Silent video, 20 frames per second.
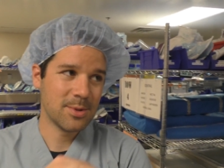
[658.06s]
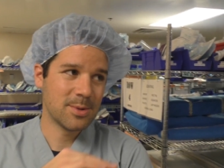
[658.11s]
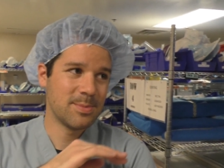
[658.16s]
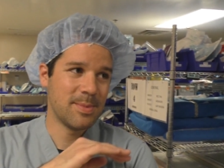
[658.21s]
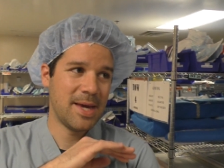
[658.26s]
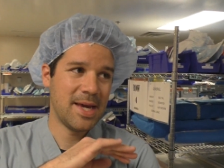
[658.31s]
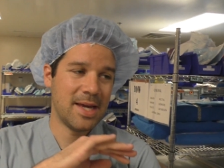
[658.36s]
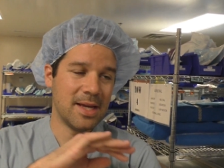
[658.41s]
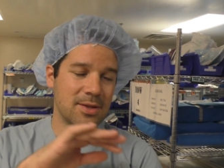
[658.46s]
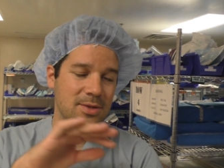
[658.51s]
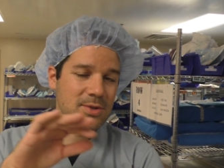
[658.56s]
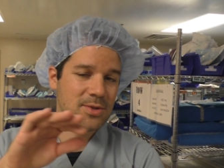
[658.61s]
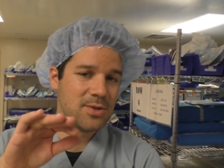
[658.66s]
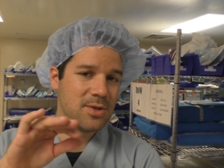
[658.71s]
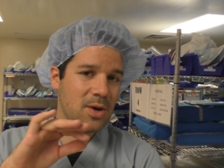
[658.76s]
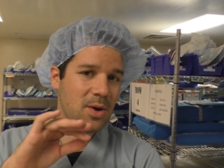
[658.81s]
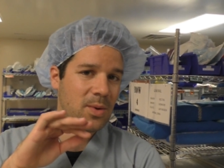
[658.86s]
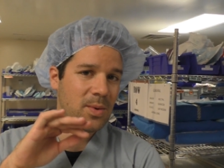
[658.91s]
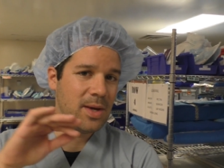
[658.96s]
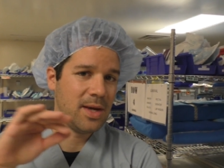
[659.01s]
make it
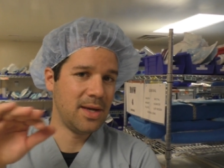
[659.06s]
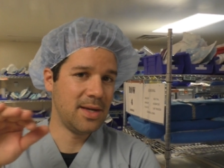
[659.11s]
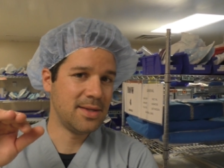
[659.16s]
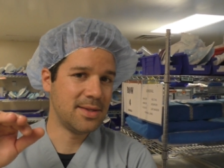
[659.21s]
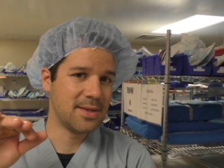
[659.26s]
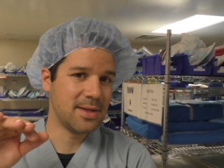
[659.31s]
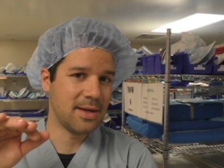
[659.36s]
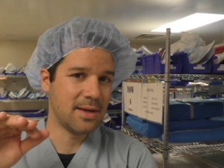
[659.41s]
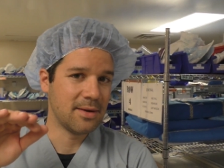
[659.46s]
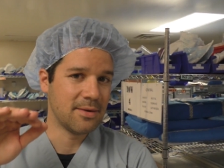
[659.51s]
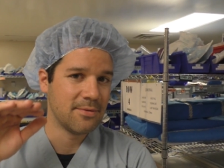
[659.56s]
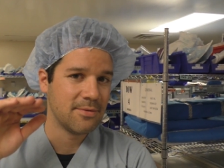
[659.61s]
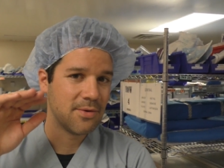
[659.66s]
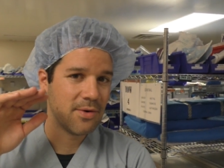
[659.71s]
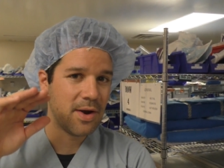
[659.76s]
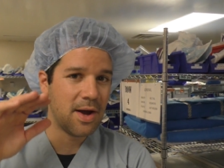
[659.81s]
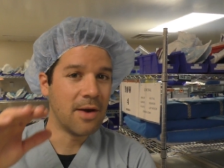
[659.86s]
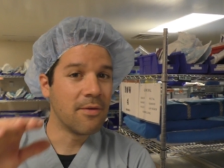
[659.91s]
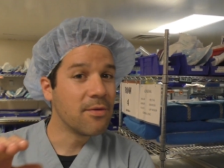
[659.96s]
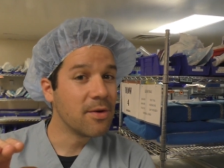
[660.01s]
so easy
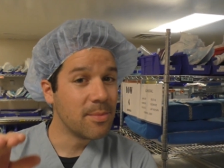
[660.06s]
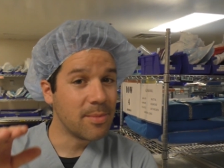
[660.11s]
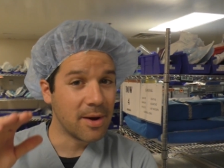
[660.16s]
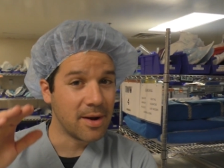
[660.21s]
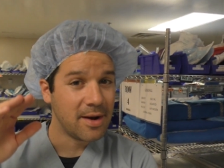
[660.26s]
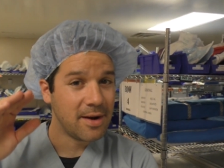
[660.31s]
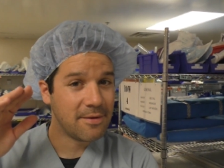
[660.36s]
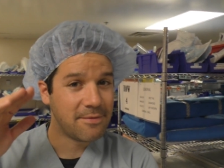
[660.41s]
for everybody